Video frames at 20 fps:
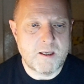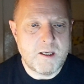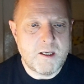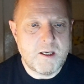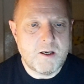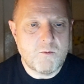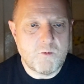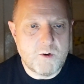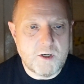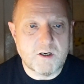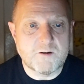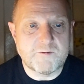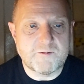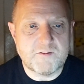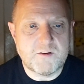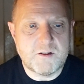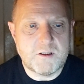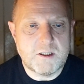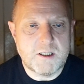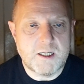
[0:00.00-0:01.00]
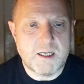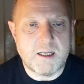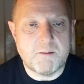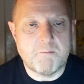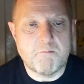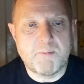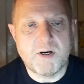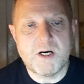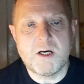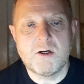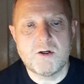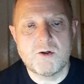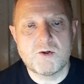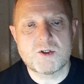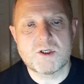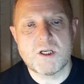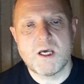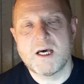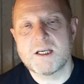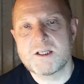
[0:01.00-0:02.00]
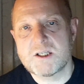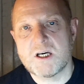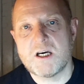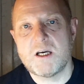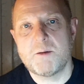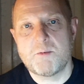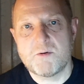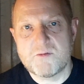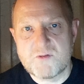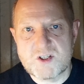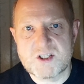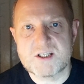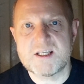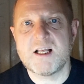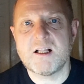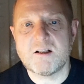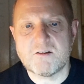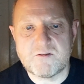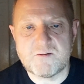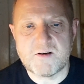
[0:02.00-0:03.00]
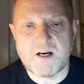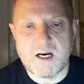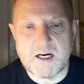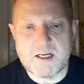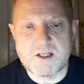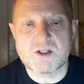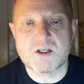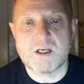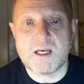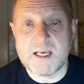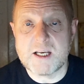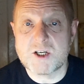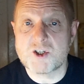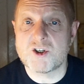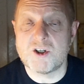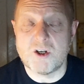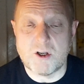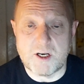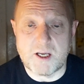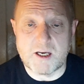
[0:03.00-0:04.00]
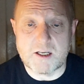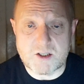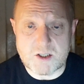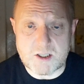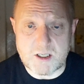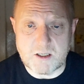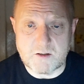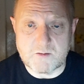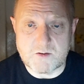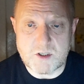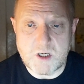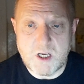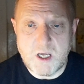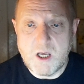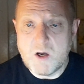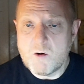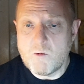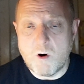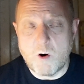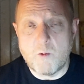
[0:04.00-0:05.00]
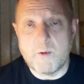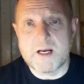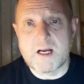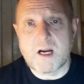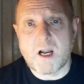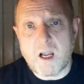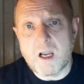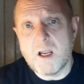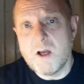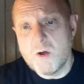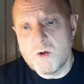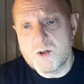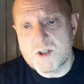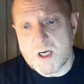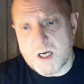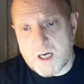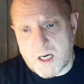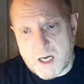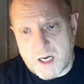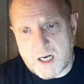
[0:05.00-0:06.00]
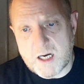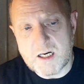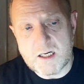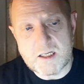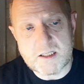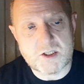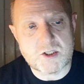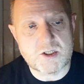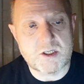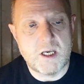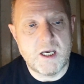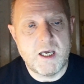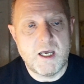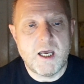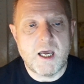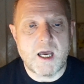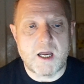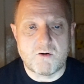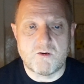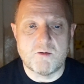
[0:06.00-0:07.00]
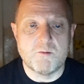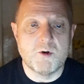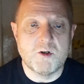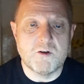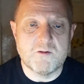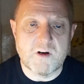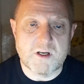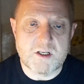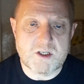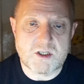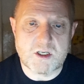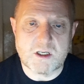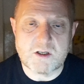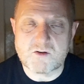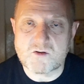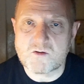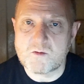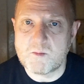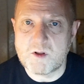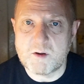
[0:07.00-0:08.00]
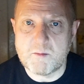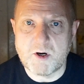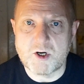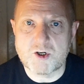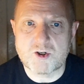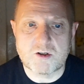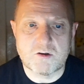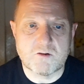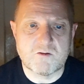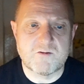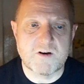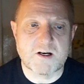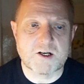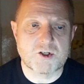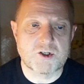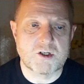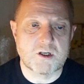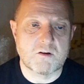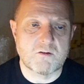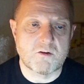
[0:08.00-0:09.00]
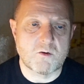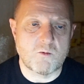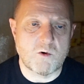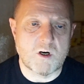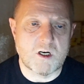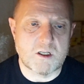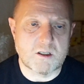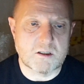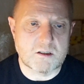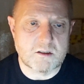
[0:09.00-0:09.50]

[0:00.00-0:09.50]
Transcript: We often impose a type of self-isolation on ourselves, where we close our hearts and remove ourselves from the emotional functioning of the world.